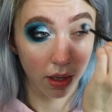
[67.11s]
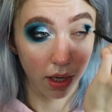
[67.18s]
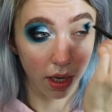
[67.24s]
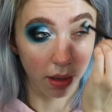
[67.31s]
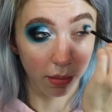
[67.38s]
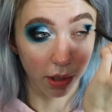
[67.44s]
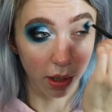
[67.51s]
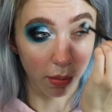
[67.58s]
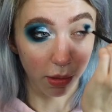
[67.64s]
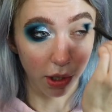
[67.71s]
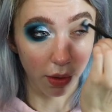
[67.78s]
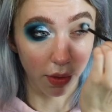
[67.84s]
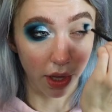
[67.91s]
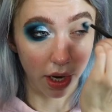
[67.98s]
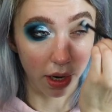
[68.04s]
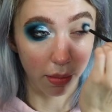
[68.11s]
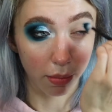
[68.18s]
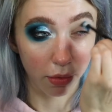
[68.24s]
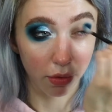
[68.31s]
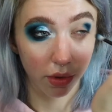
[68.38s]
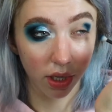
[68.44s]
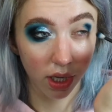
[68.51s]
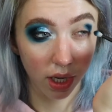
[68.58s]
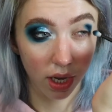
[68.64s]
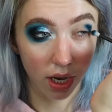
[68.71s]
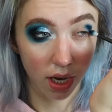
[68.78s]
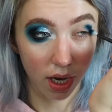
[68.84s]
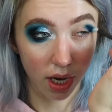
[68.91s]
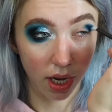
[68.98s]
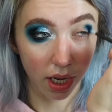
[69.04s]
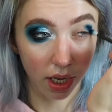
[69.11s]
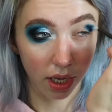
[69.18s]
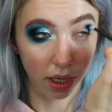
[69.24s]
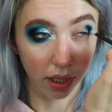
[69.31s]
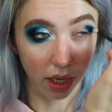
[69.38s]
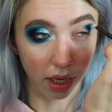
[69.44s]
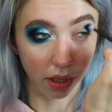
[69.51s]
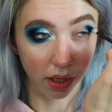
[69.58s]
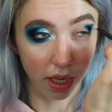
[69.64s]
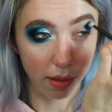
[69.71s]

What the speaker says: And I'm going to blow that up pretty high, again,